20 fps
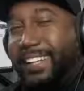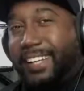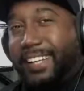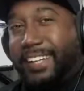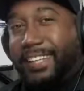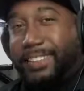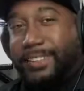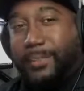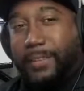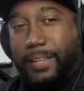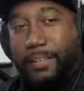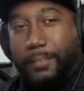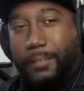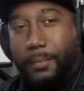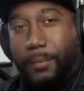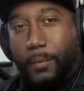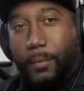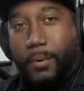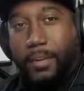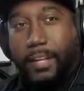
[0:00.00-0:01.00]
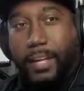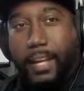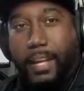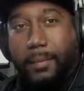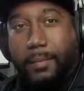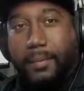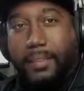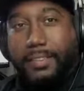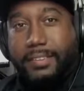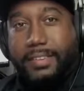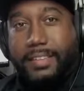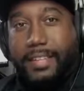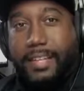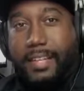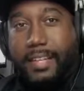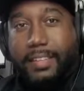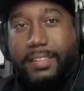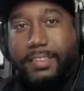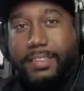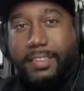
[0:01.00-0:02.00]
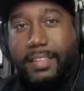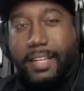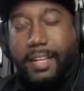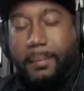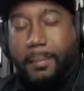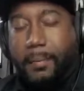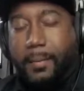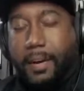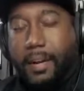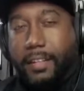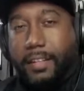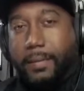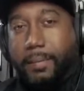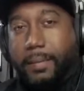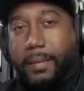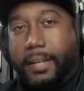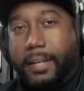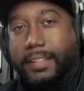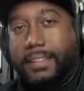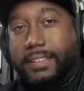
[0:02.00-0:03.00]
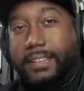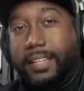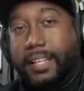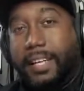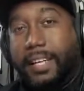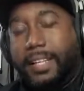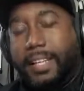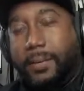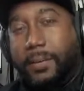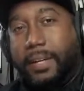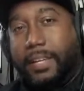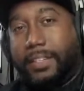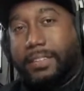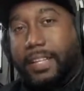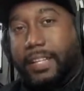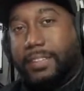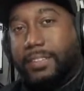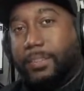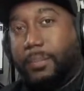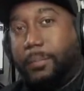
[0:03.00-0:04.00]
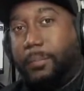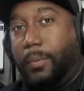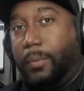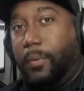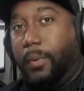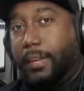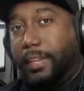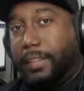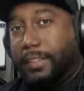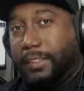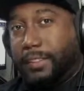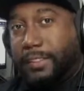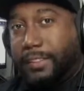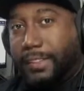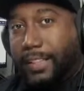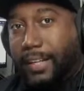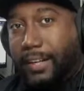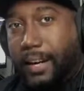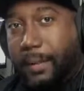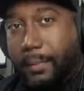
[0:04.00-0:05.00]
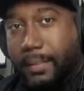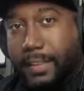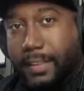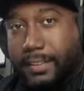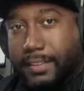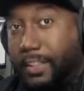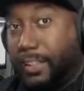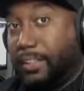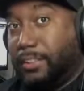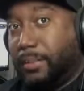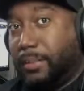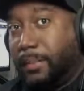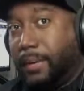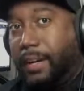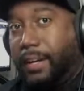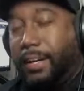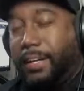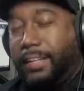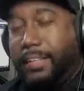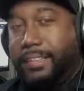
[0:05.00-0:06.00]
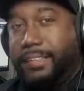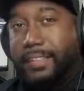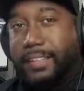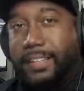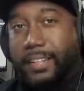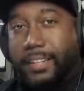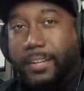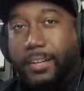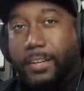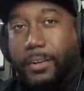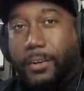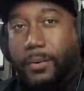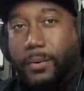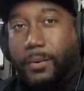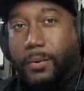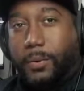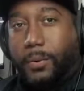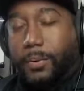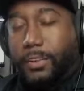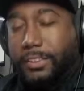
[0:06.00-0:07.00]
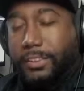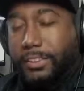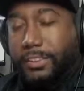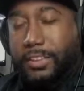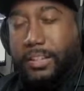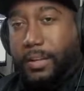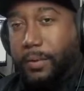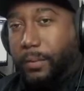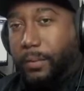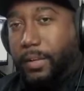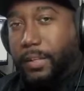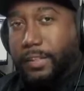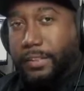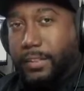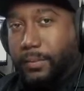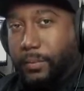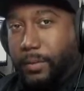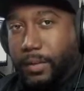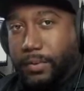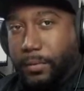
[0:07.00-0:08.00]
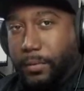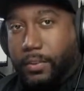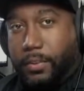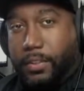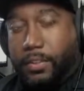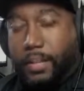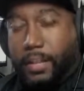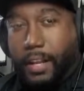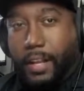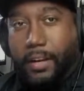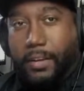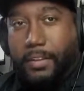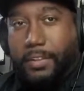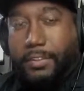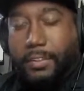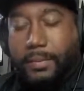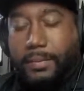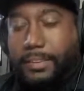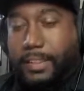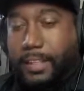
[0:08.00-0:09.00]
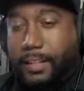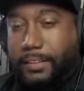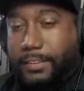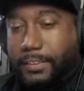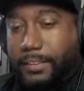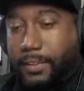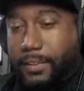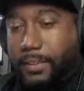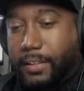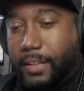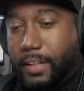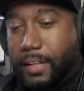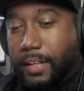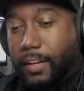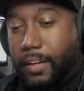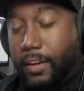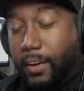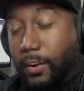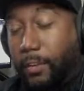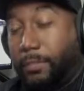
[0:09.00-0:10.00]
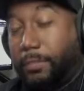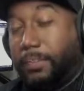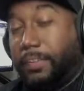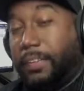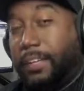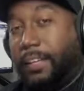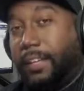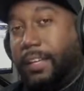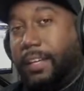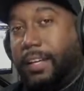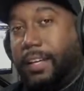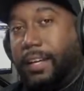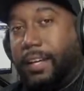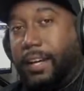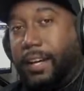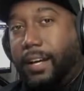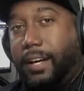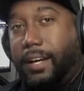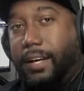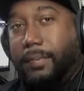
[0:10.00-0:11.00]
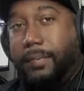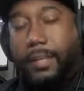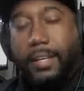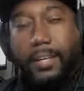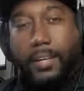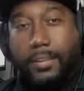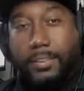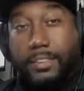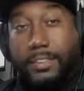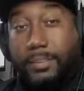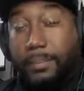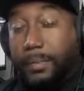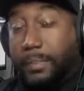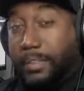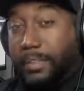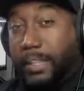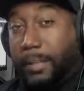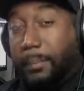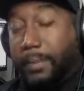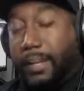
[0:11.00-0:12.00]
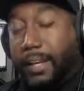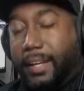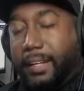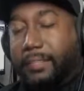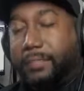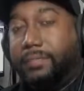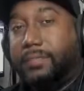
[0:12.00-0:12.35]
So we have more cameras set up around the place. That way it's not so boring just to stare at me, stare into my eyes, or stare at whatever we're looking at or some stuff. So hopefully it goes as smooth as I plan.